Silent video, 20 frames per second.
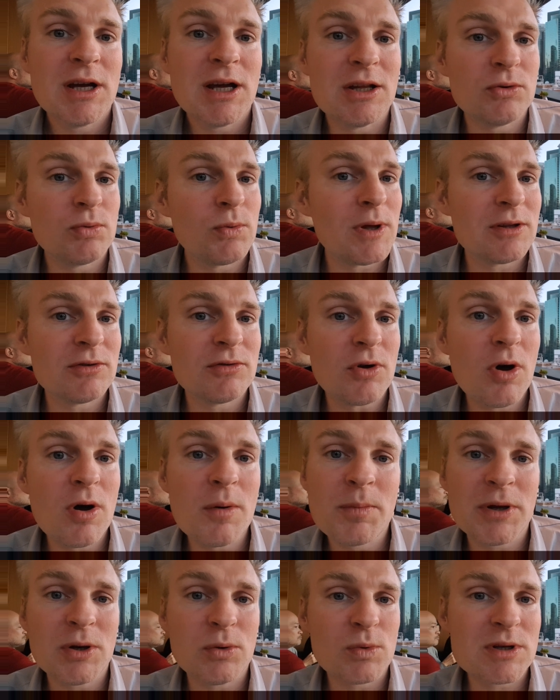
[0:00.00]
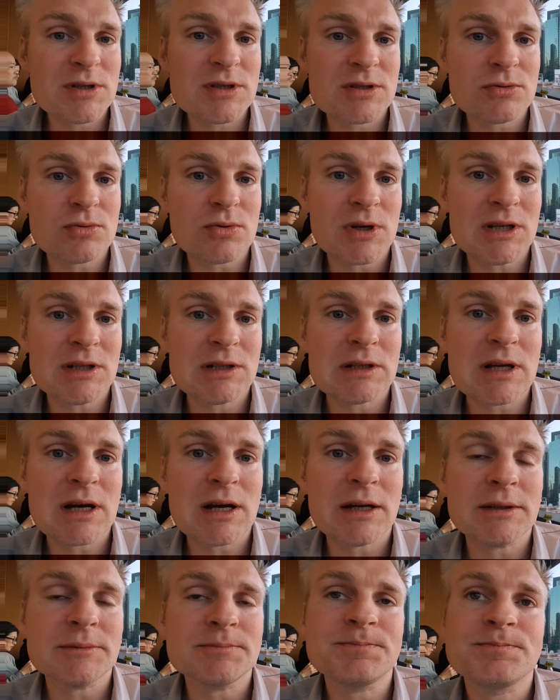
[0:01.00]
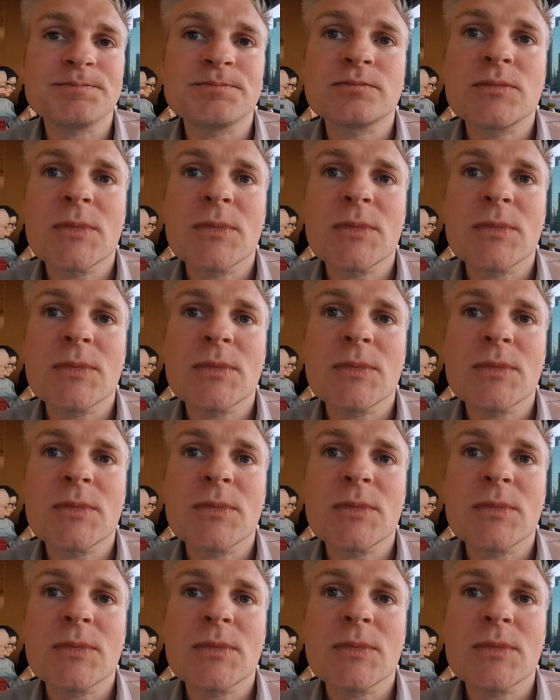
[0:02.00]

it went up in one straight line